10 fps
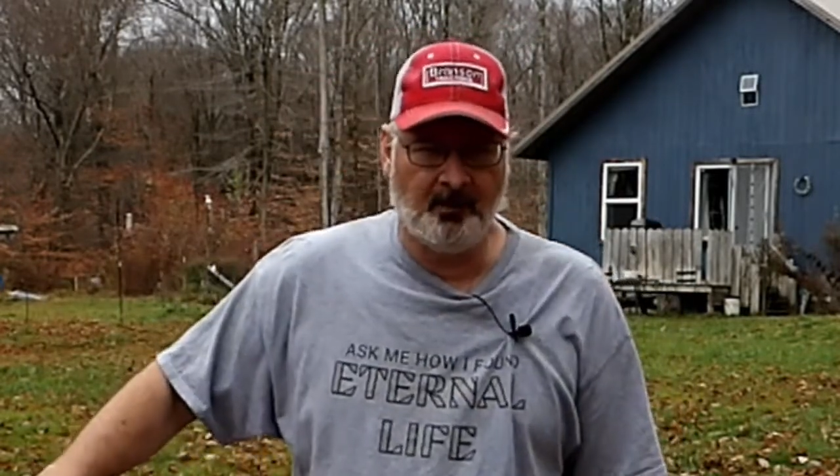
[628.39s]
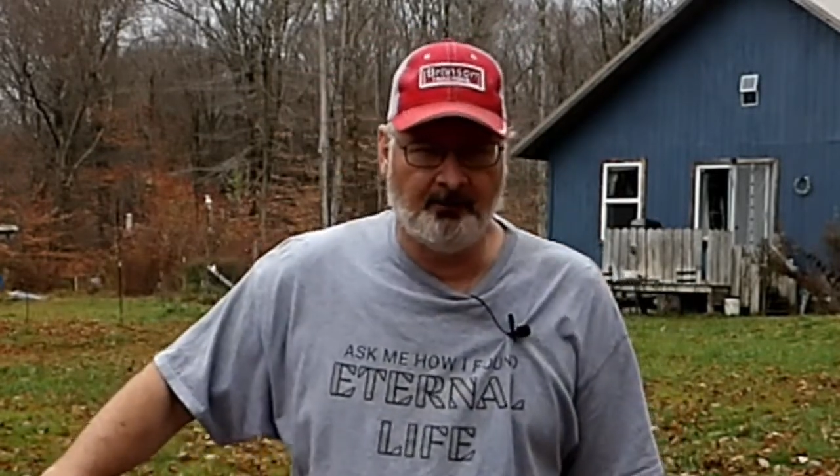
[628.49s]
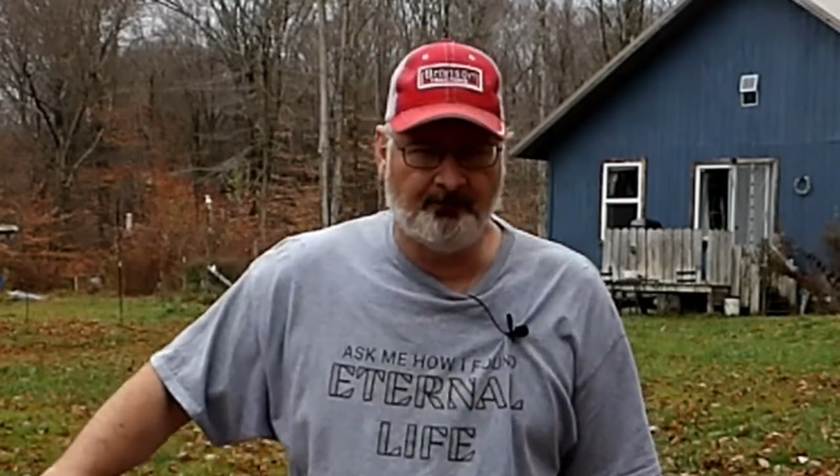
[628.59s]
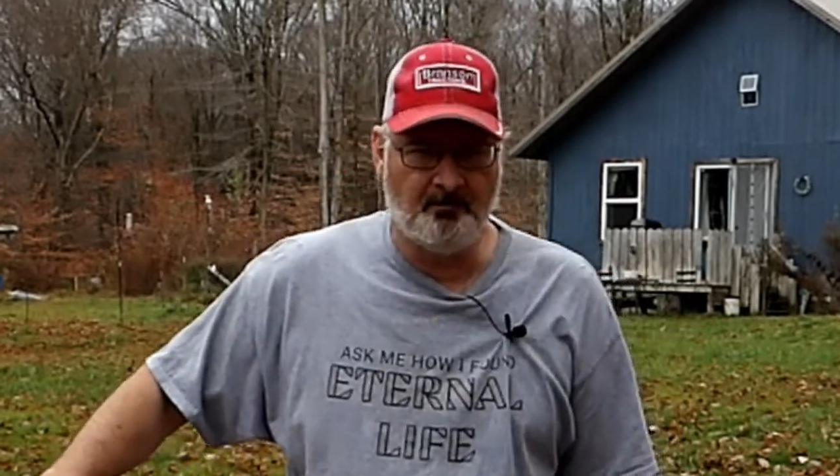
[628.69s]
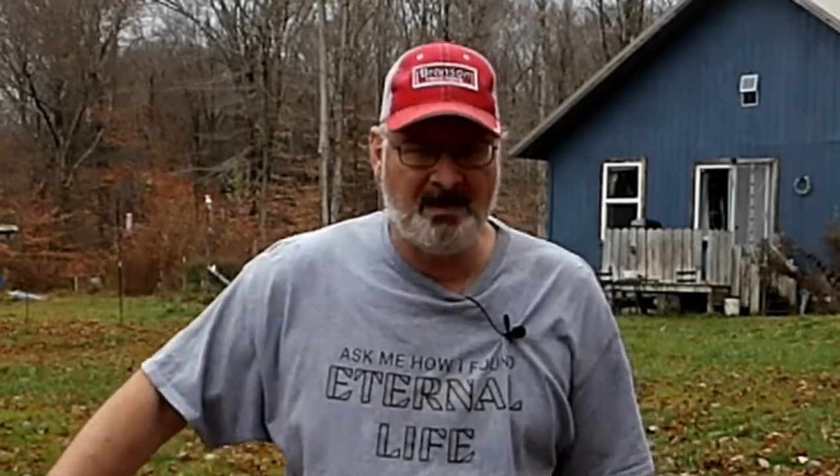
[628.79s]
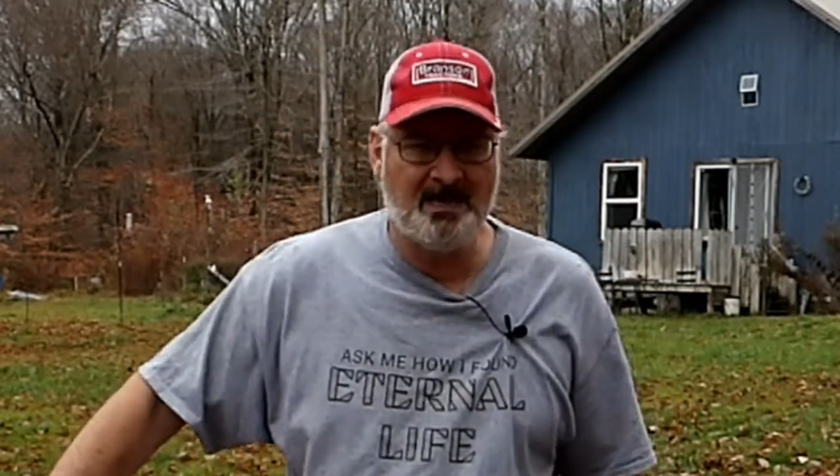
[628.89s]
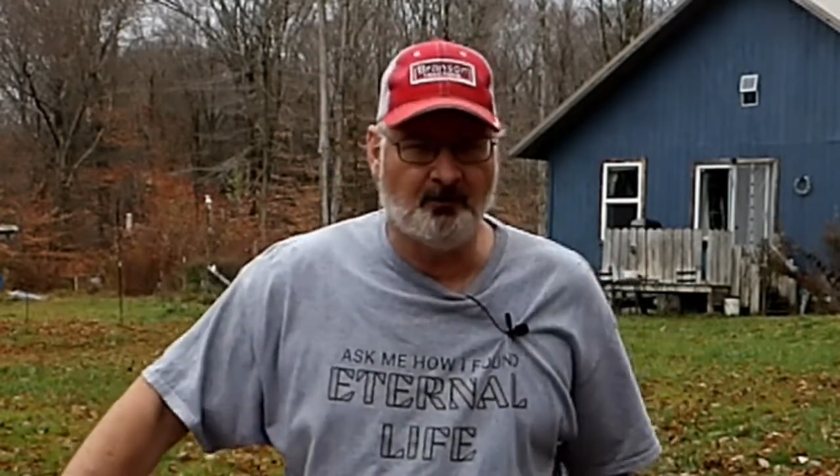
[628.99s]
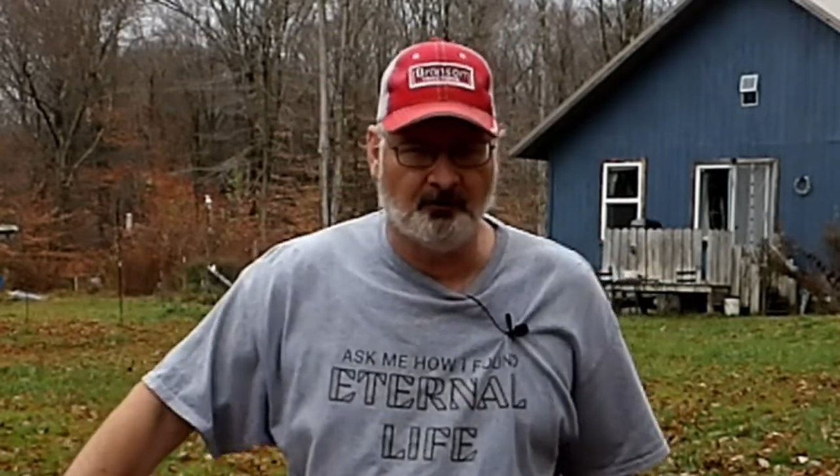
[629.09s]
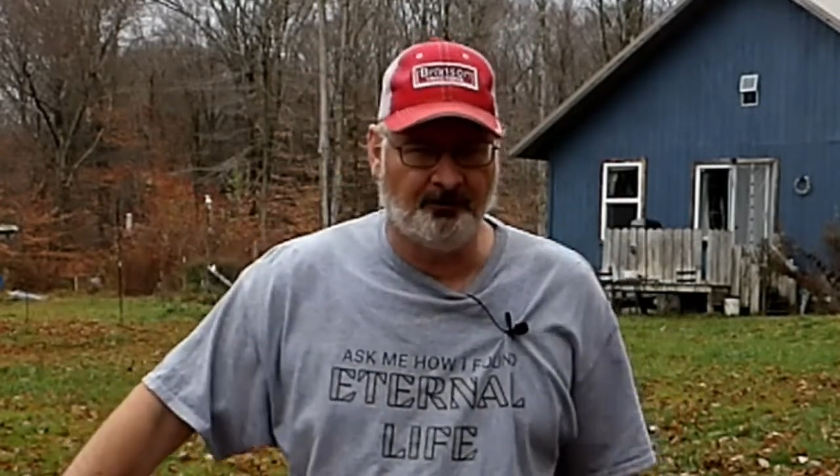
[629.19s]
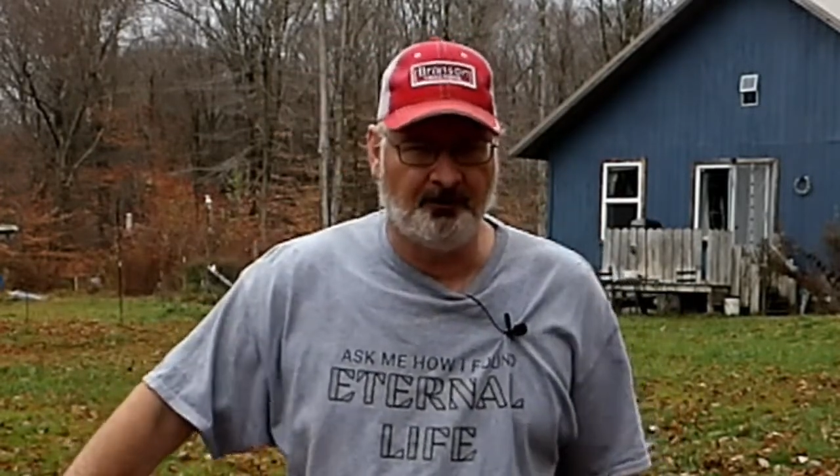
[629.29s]
of
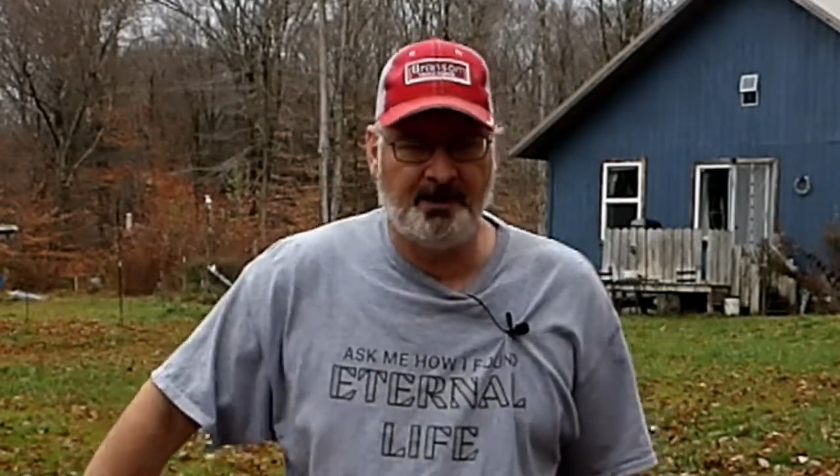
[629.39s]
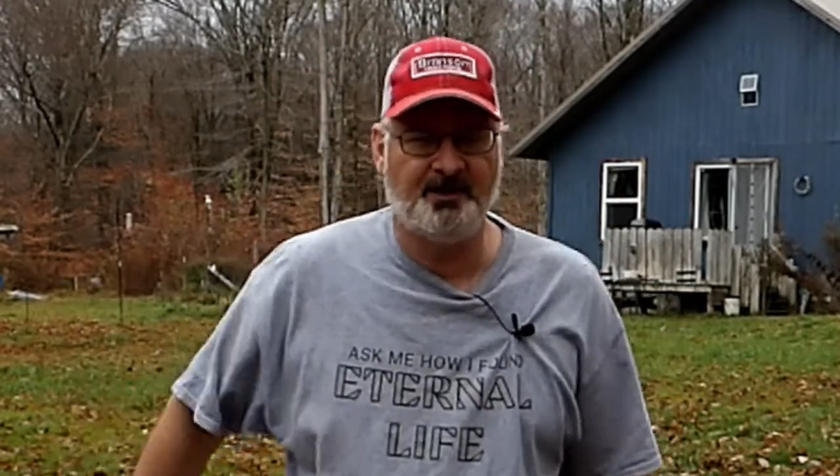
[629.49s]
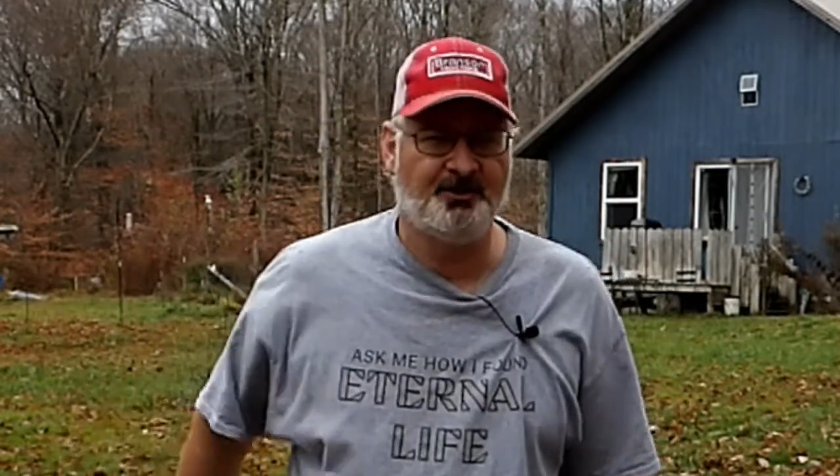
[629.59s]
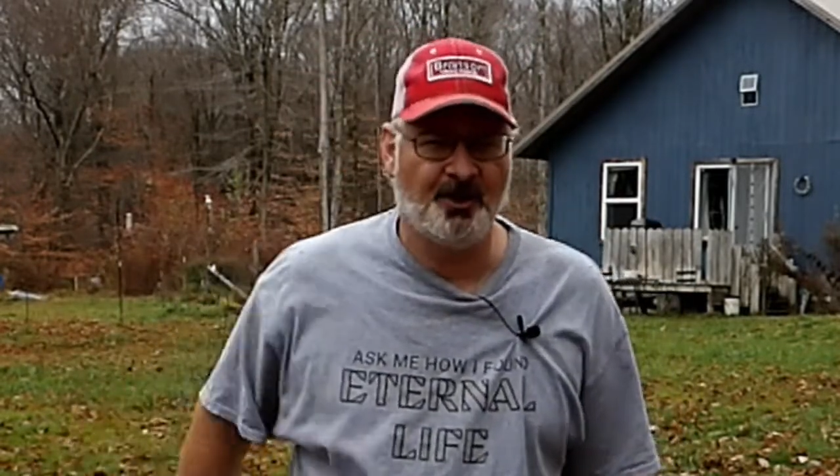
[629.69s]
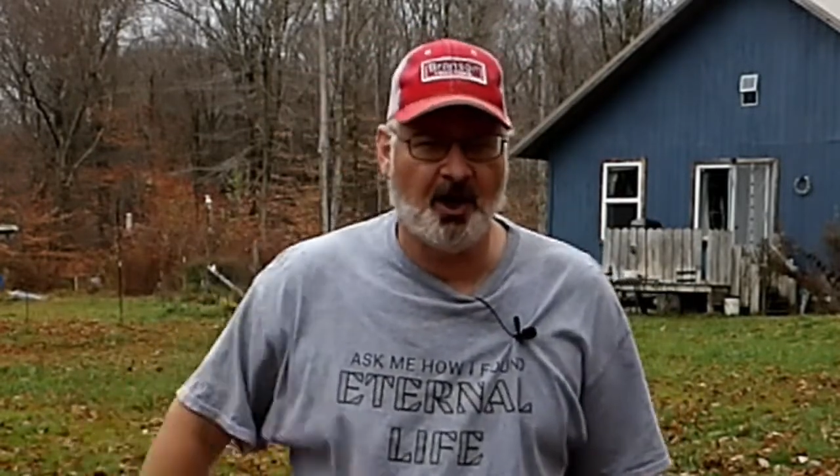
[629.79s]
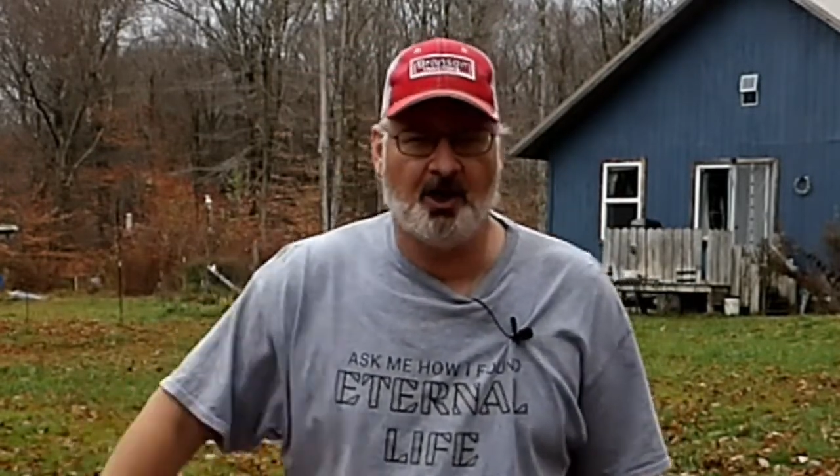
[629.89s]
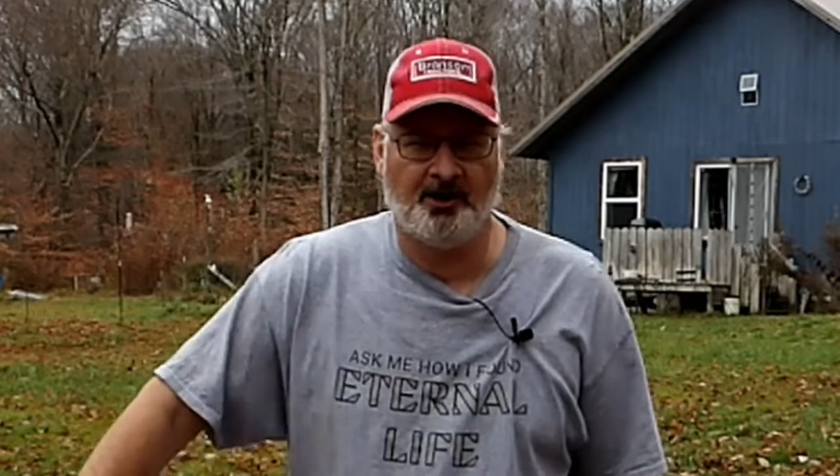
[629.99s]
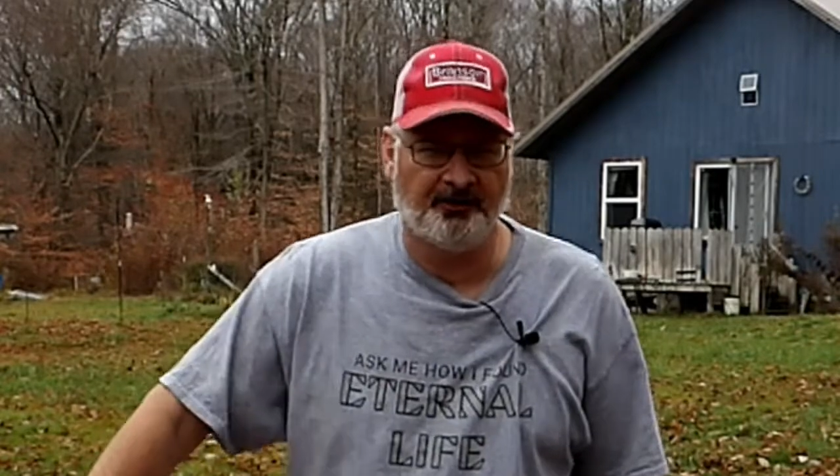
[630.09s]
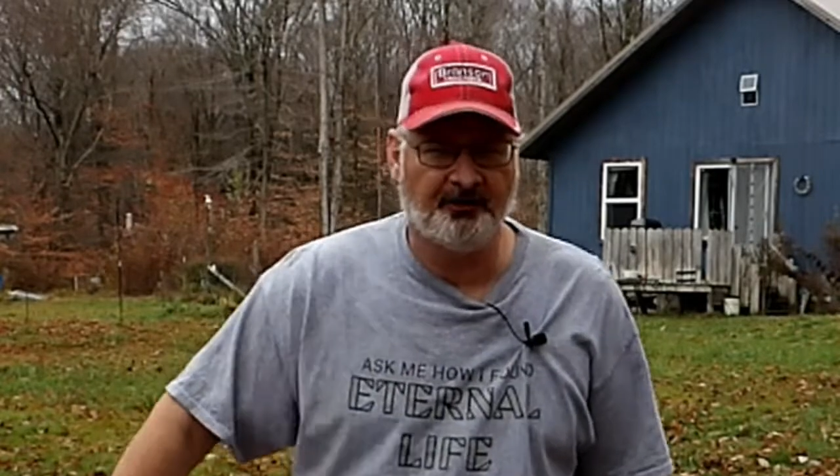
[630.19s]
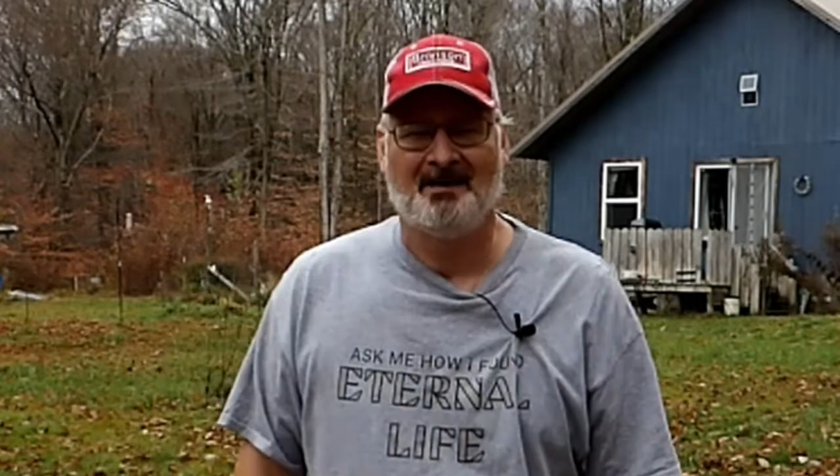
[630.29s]
meals in
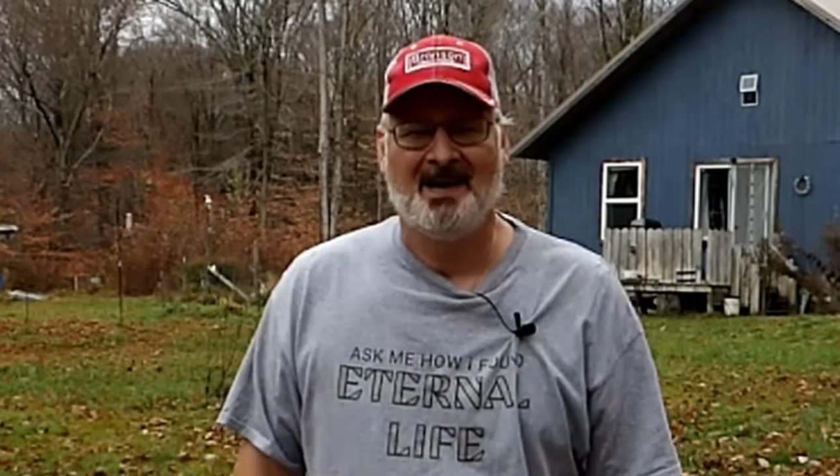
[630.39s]
jars